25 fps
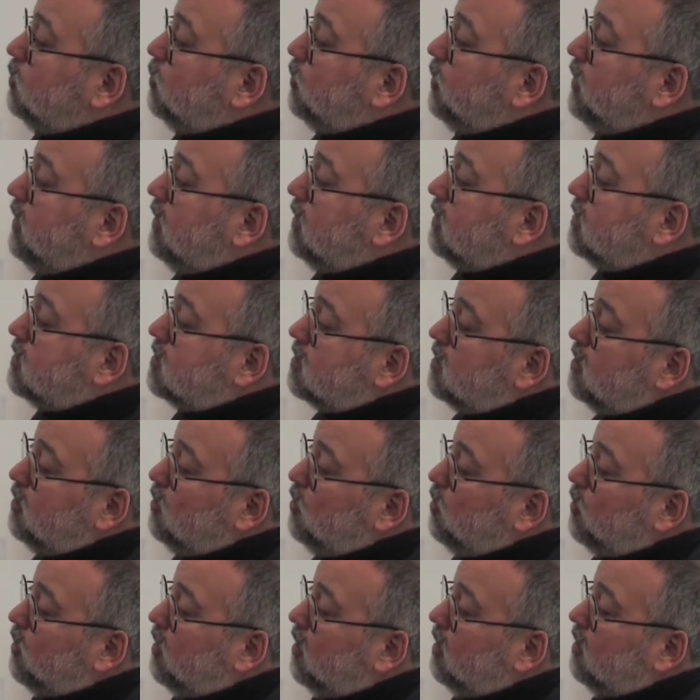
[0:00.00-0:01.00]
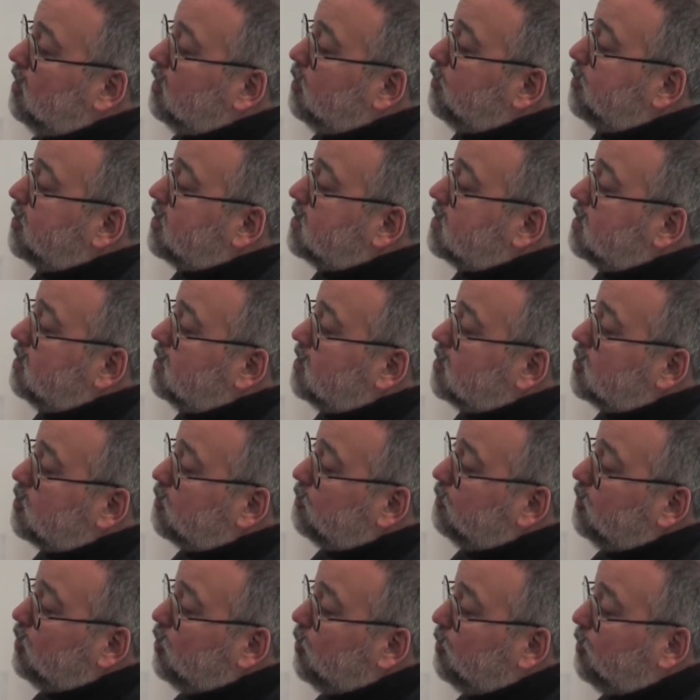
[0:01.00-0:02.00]
to Nielsen UK, the percentage of
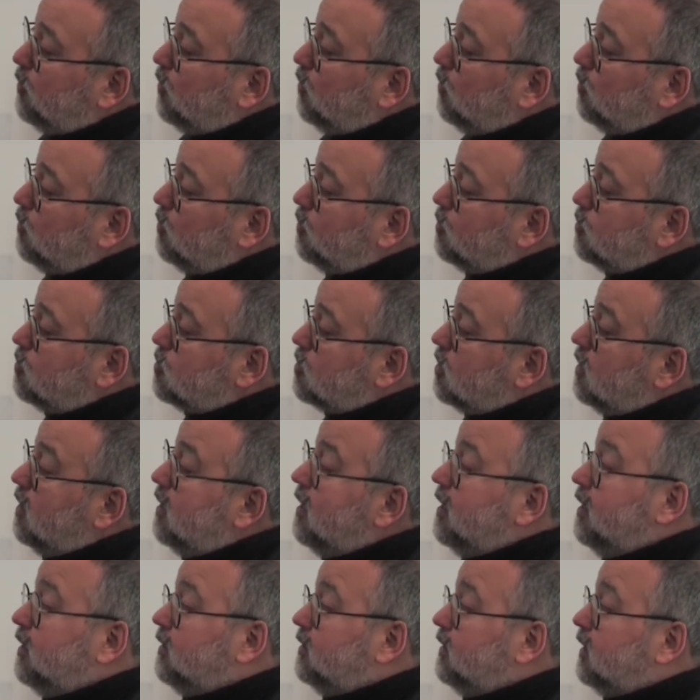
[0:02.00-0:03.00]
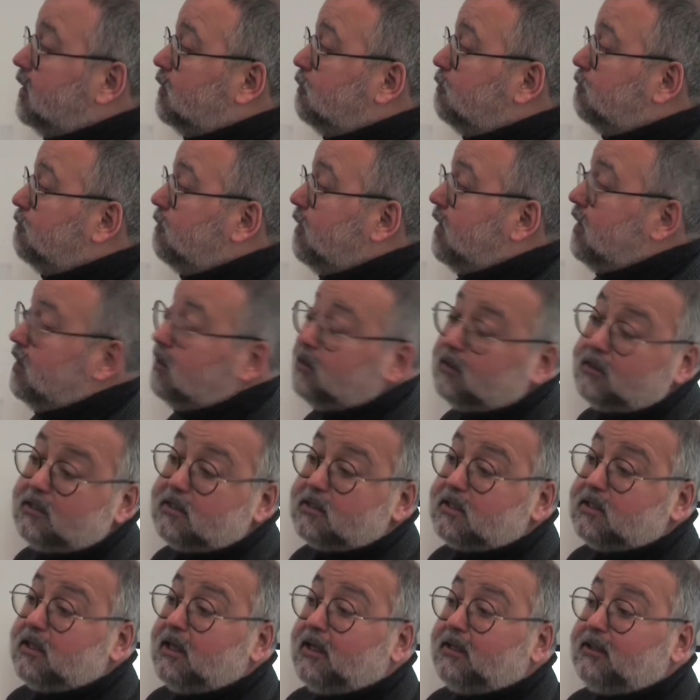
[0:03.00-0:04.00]
new products that fail
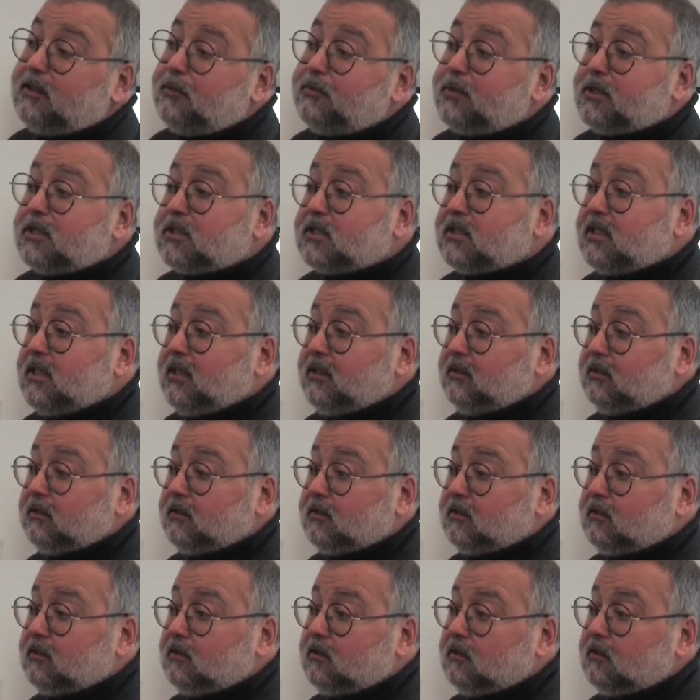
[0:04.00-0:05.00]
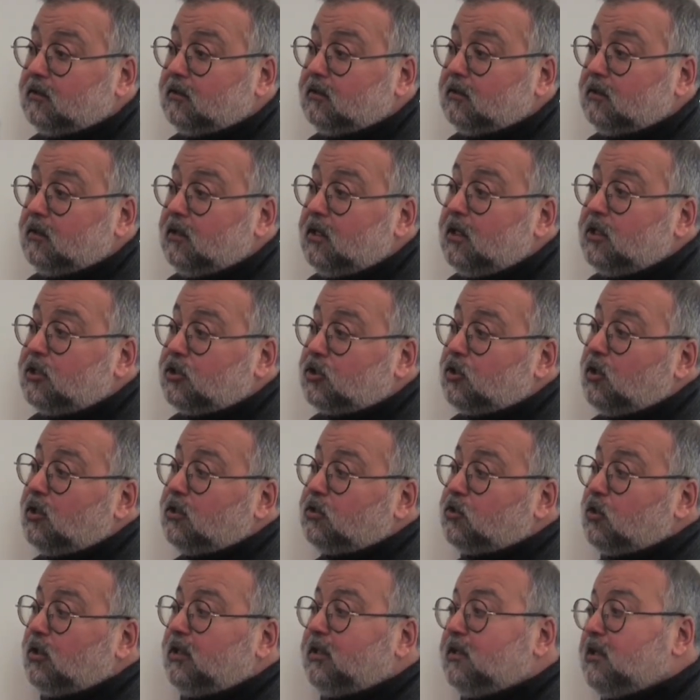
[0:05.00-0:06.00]
is 90%. So
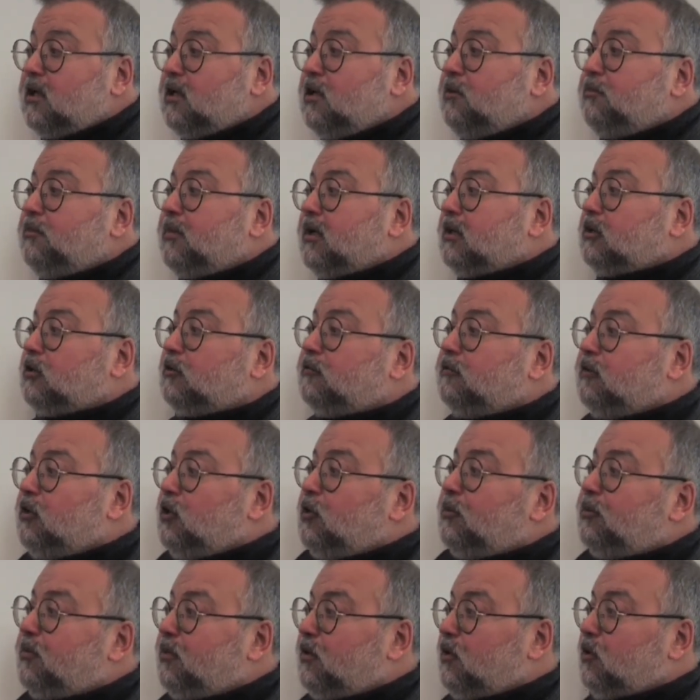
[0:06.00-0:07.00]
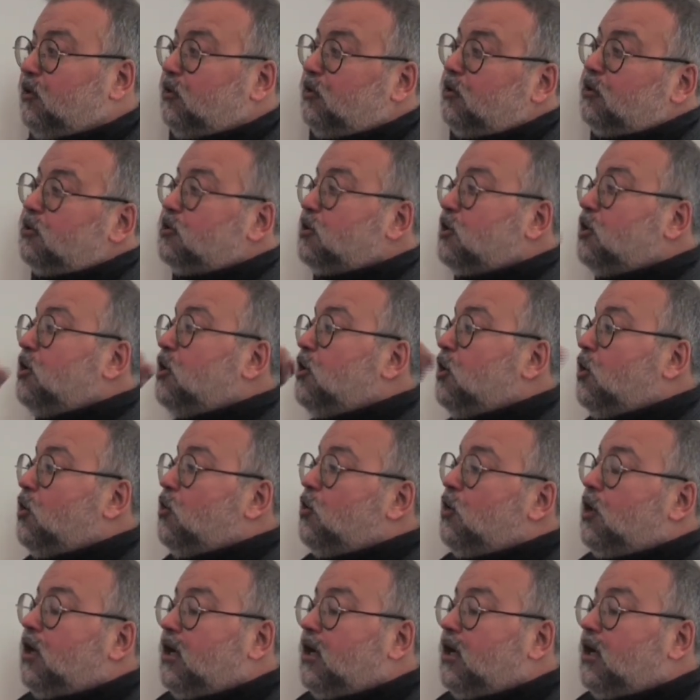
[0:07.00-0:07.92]
actually, the impact of new products on